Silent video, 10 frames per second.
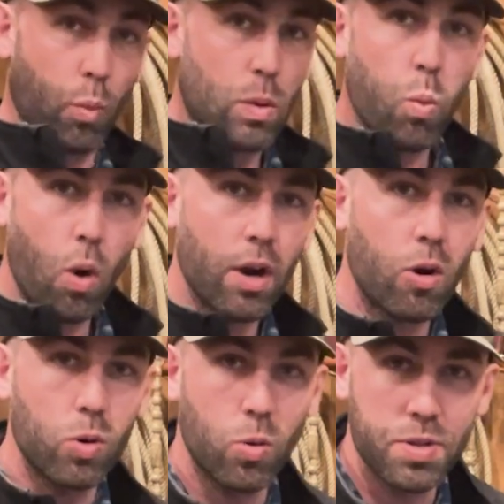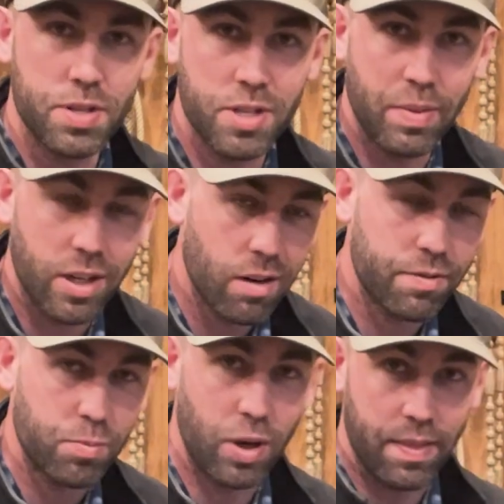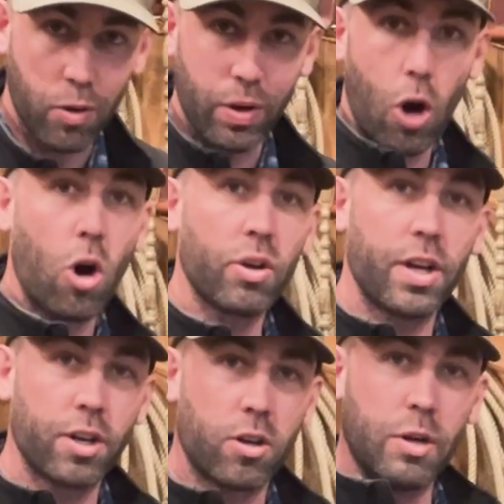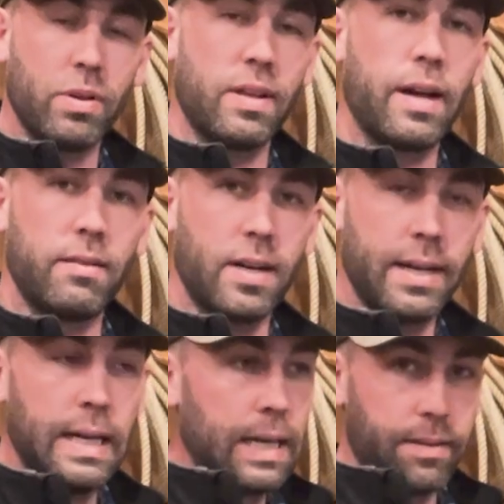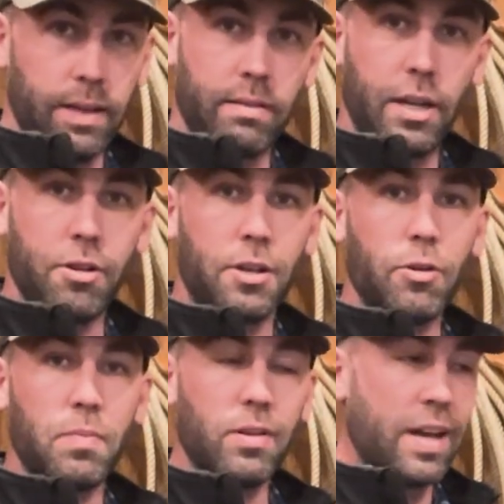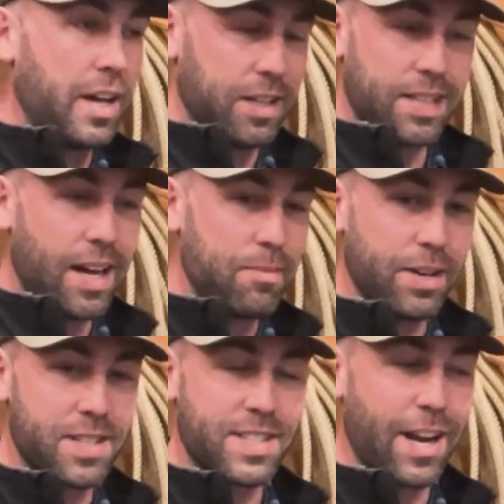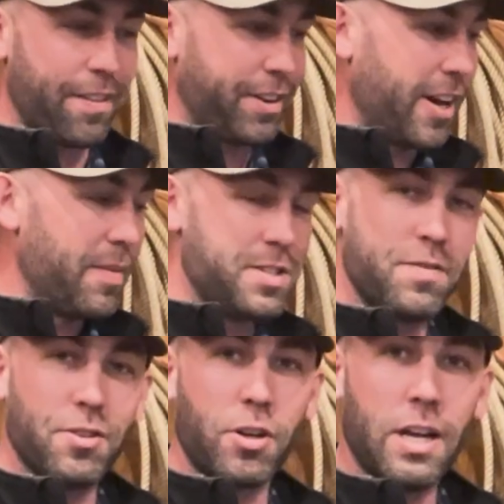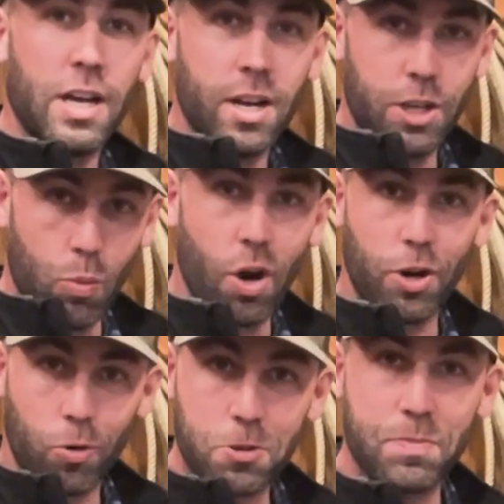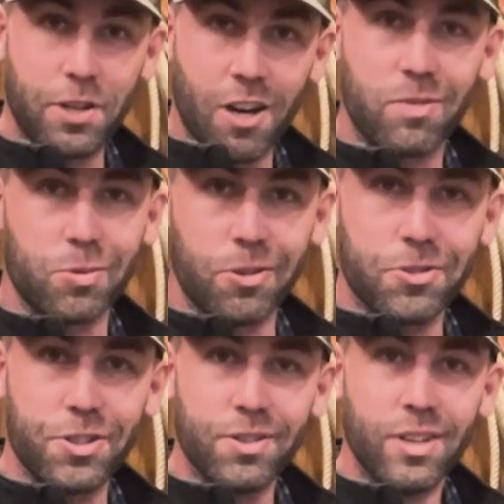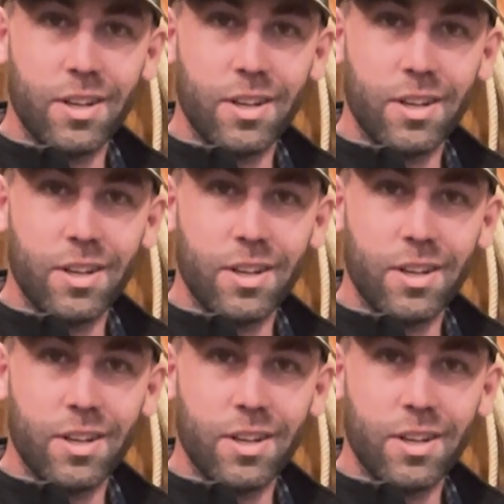We want our horses to be comfortable. I think we all can agree with that, right? Can you agree with me? You can type yes down in the comments if you agree. You want your horse to be comfortable, don't you?